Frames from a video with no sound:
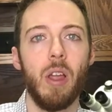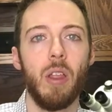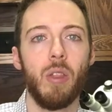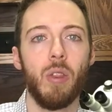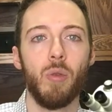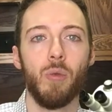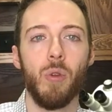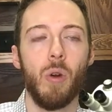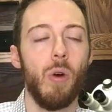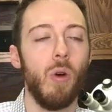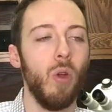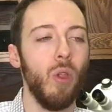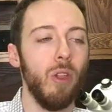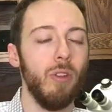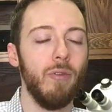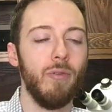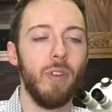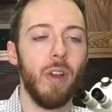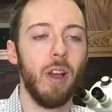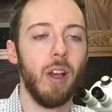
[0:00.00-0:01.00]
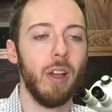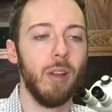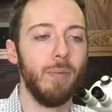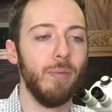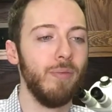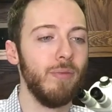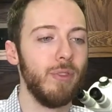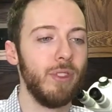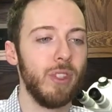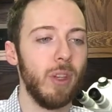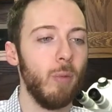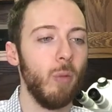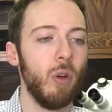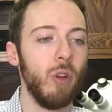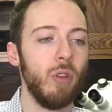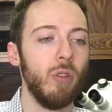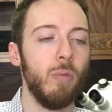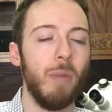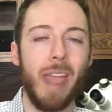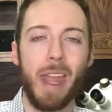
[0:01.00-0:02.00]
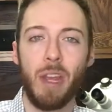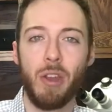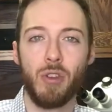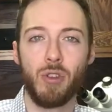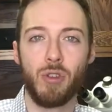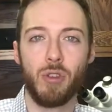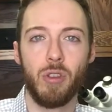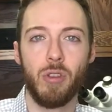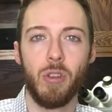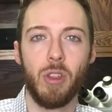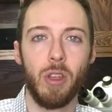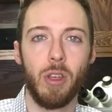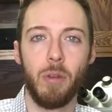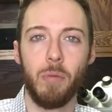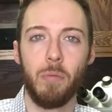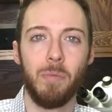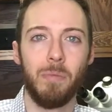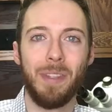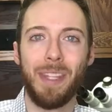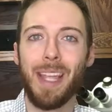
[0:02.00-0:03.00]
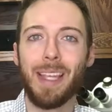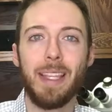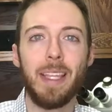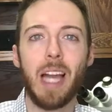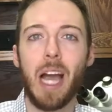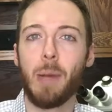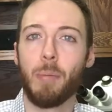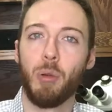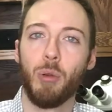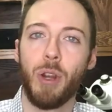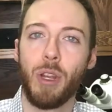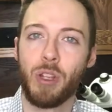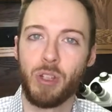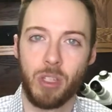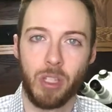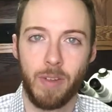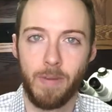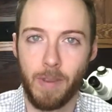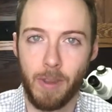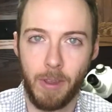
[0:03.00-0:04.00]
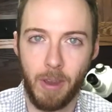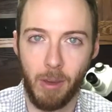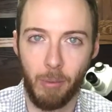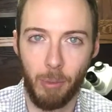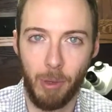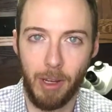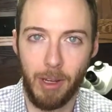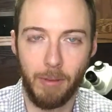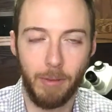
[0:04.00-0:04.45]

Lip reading: the role of someone who managed the daily operations of the company.